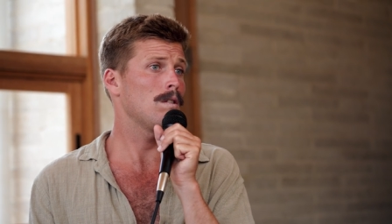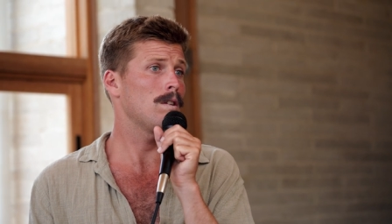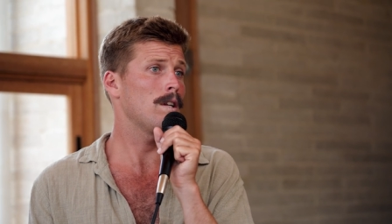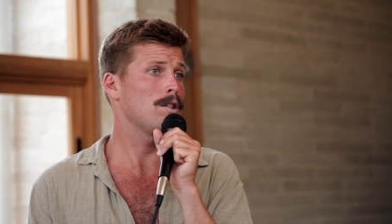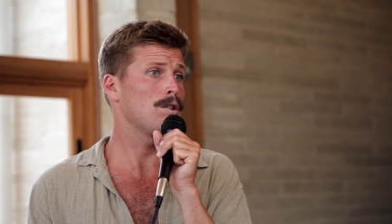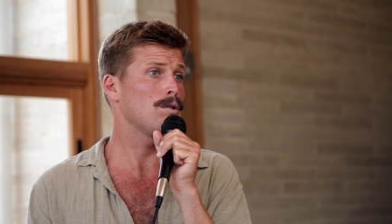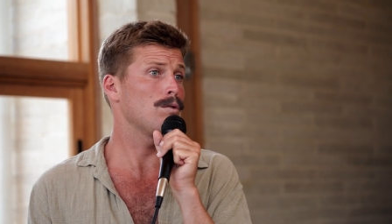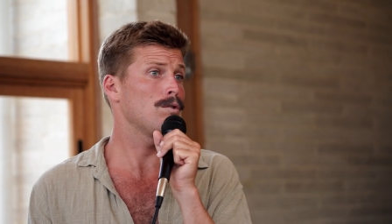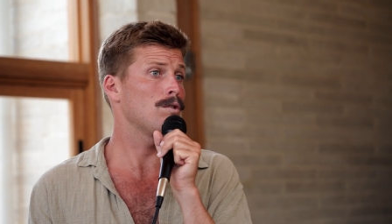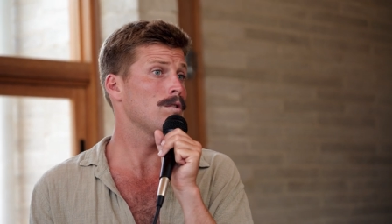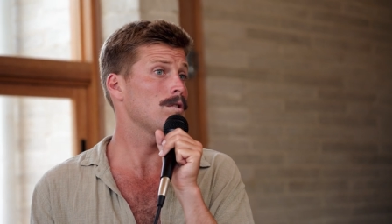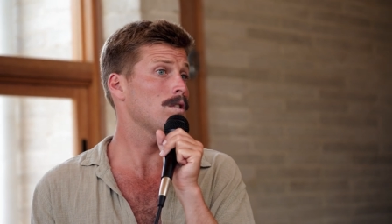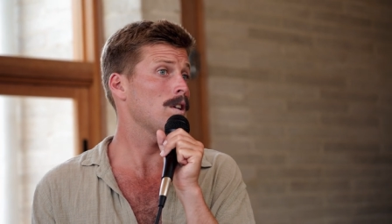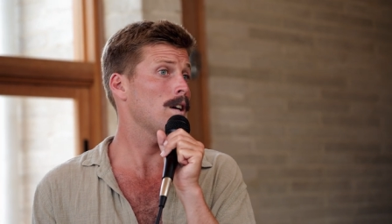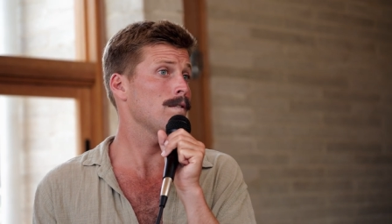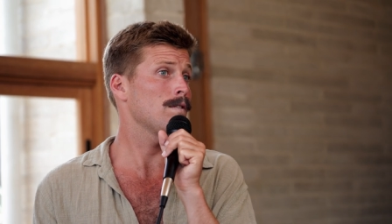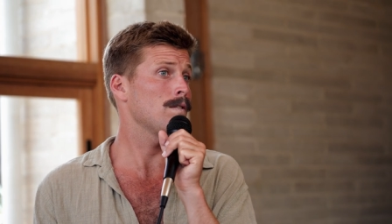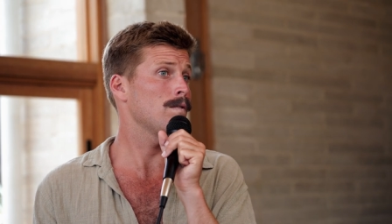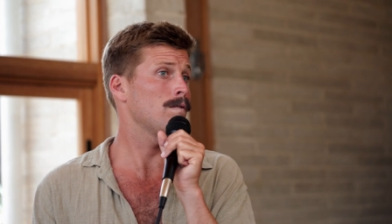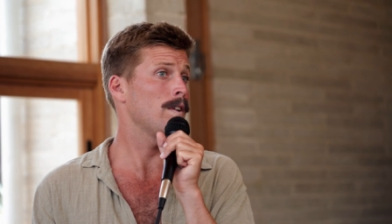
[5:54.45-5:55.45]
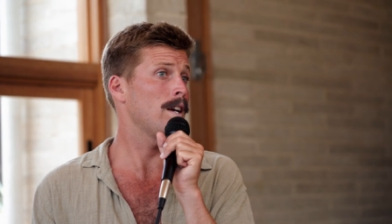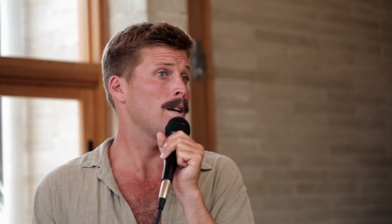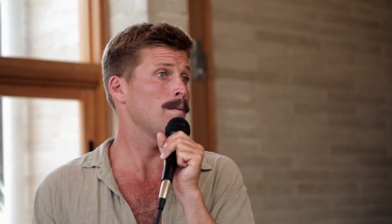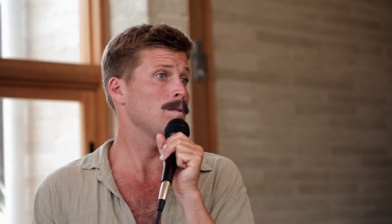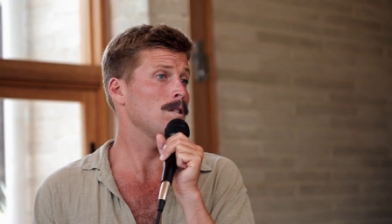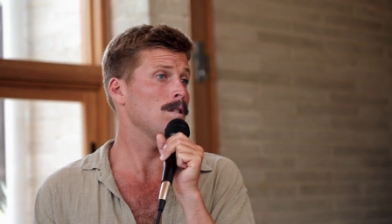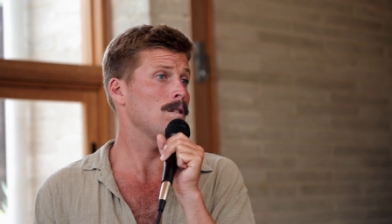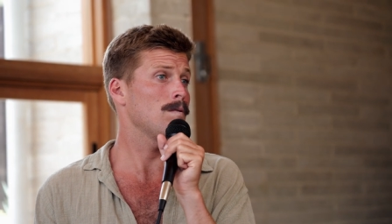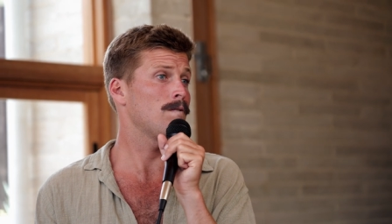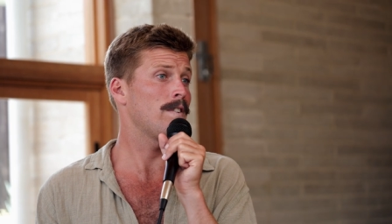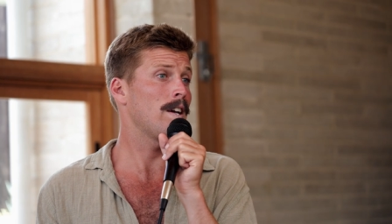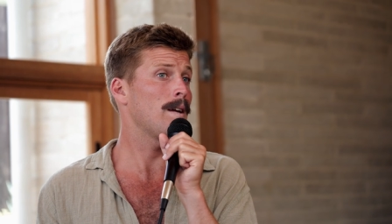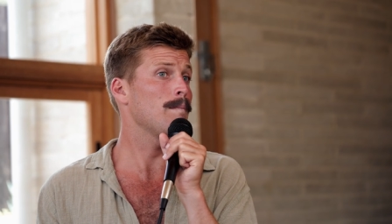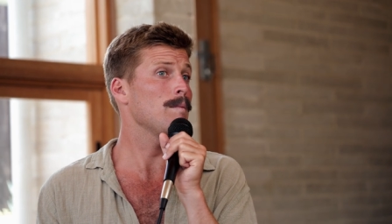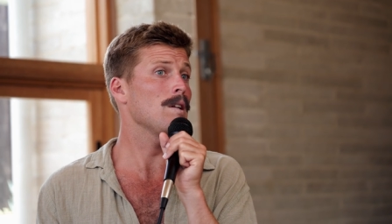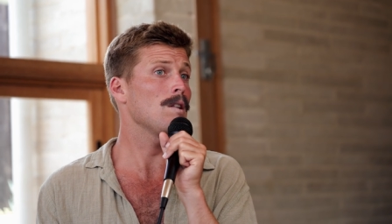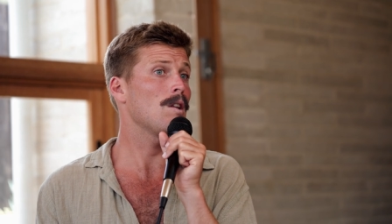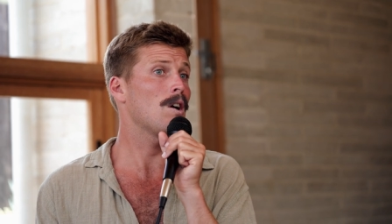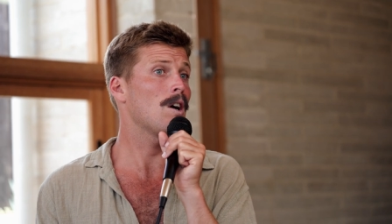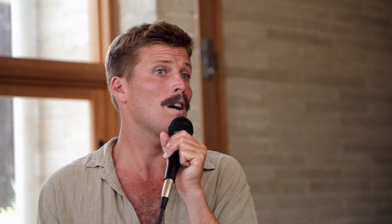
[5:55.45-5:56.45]
their children's lives and family
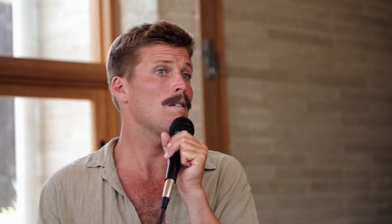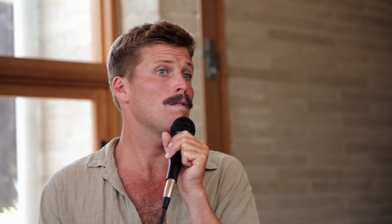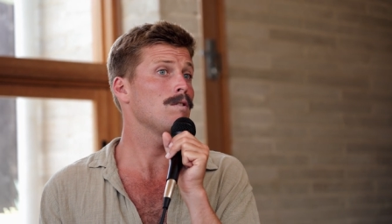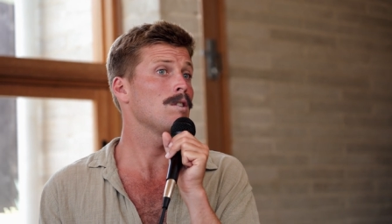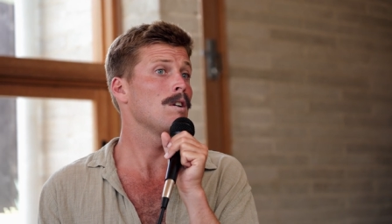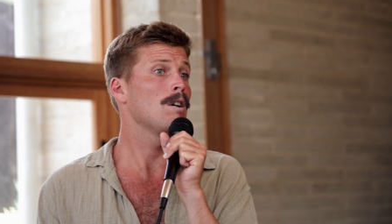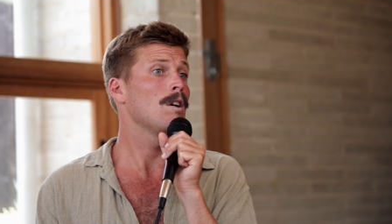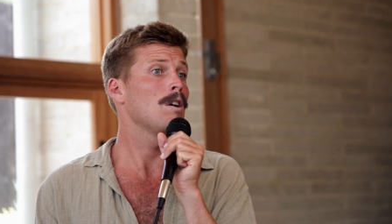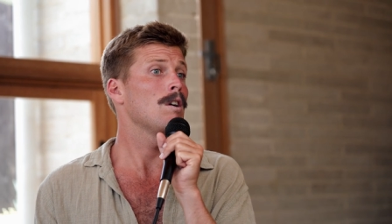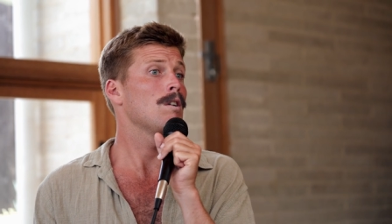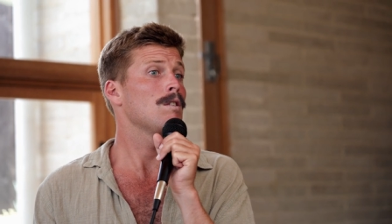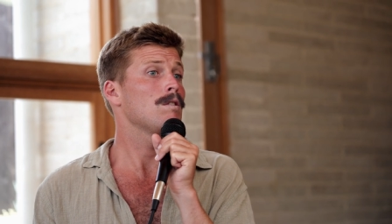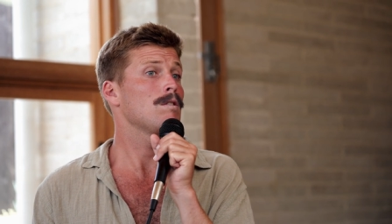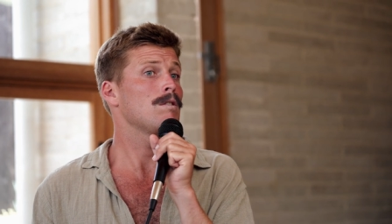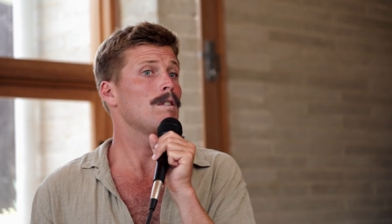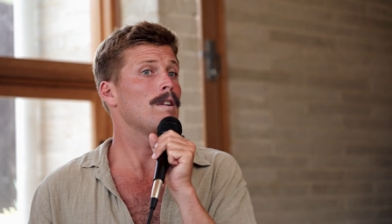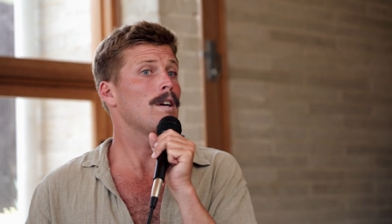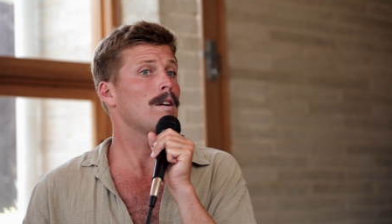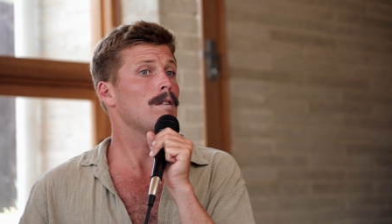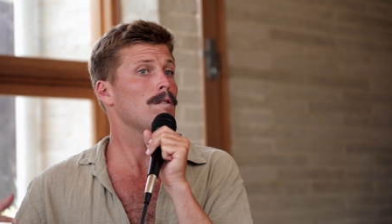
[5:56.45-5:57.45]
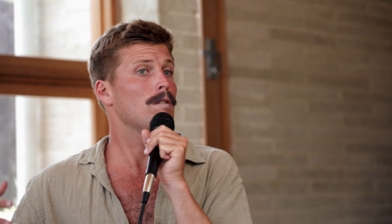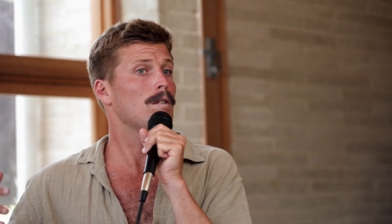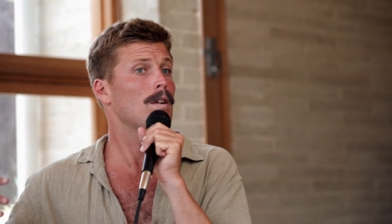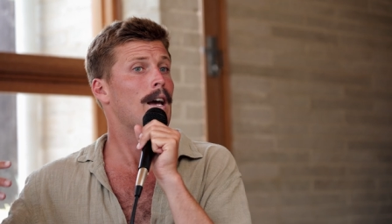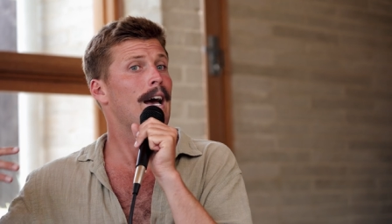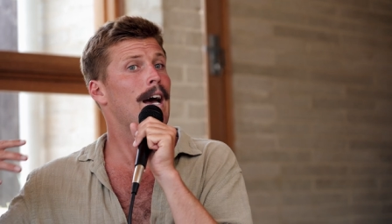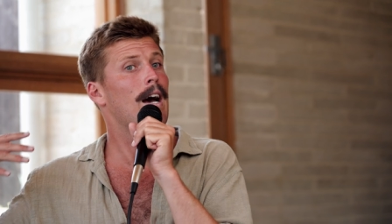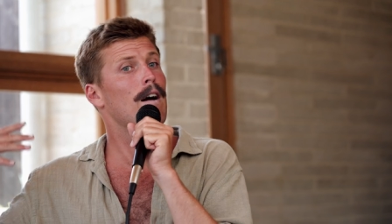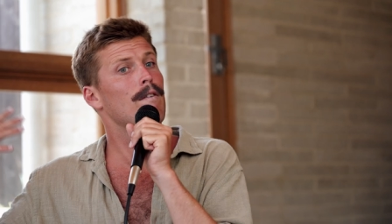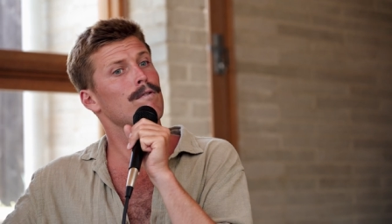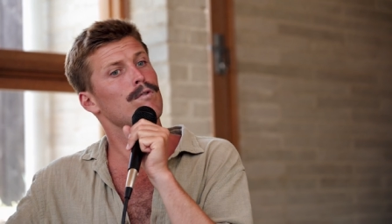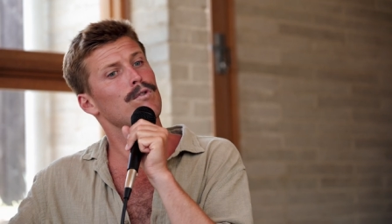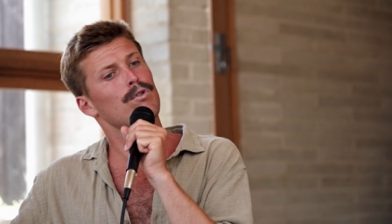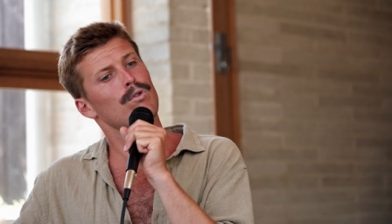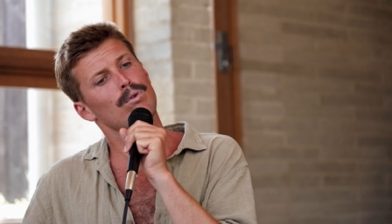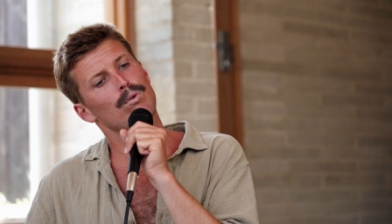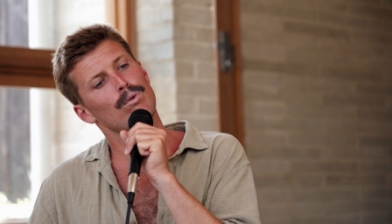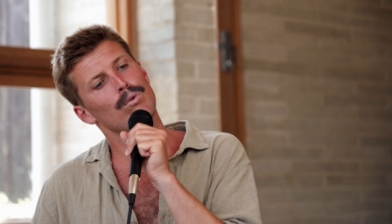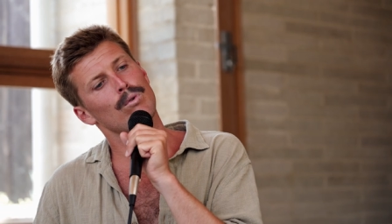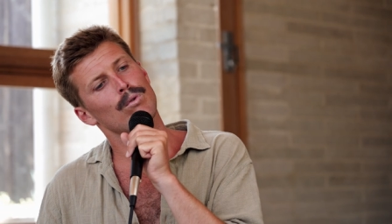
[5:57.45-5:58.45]
family lives to then have
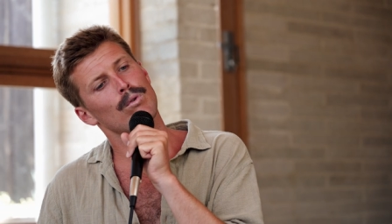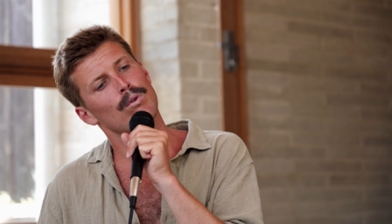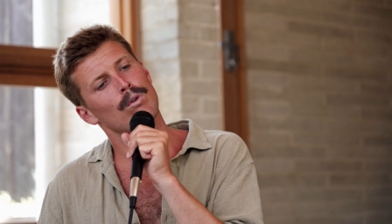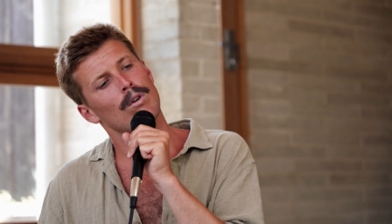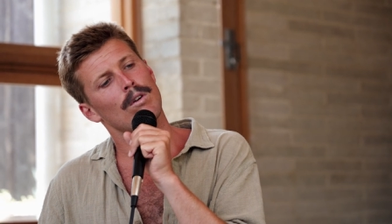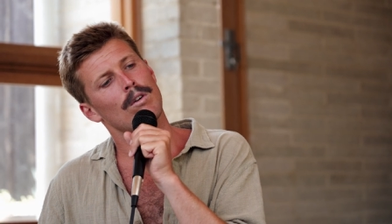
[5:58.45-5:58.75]
to